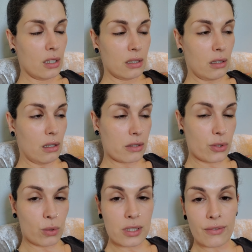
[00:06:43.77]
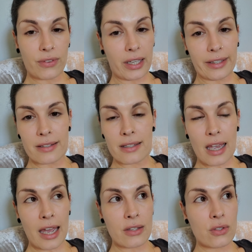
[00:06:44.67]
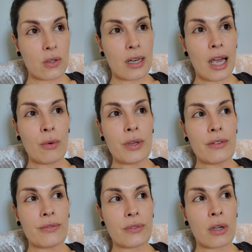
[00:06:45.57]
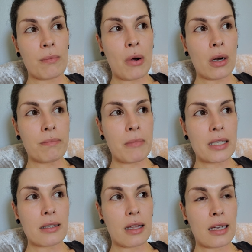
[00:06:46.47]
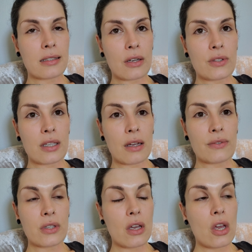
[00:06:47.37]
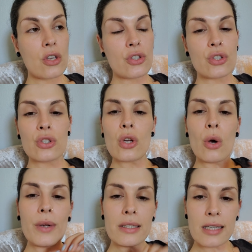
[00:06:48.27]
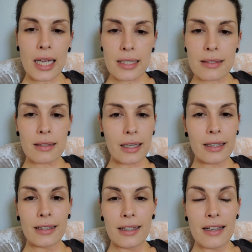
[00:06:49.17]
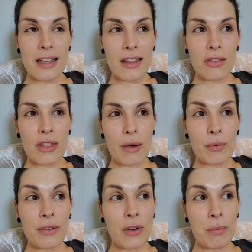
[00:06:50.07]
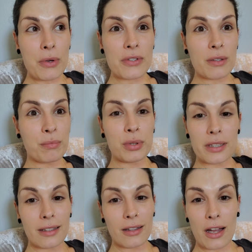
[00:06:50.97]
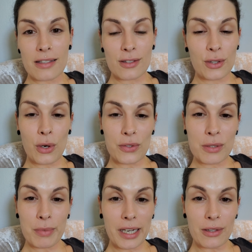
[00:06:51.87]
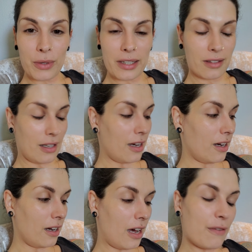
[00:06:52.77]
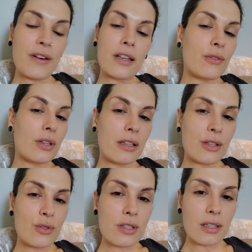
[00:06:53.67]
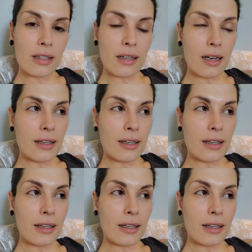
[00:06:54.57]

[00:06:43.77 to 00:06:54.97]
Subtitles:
all sorts of things. And so now we've compartmentalized ourselves so intensely that we've almost completely lost the goal to begin with. I find it really interesting.